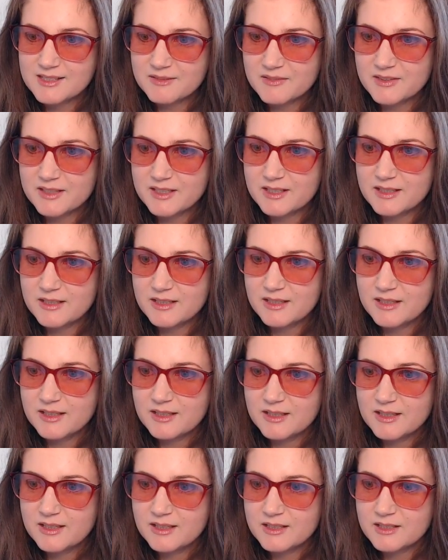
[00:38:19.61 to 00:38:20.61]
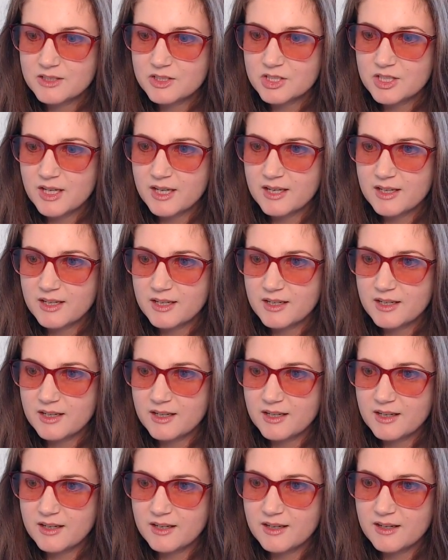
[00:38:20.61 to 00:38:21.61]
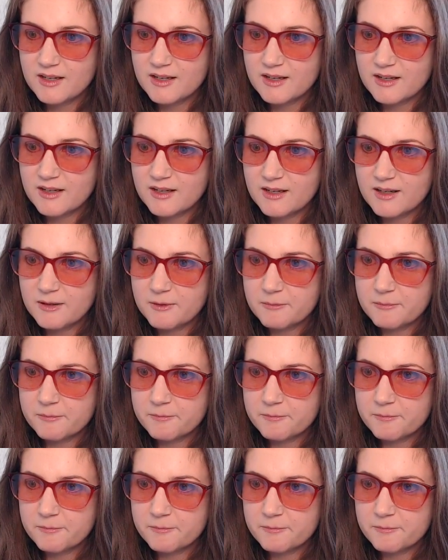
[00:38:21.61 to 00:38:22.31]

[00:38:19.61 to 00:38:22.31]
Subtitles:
I'm gonna check in here.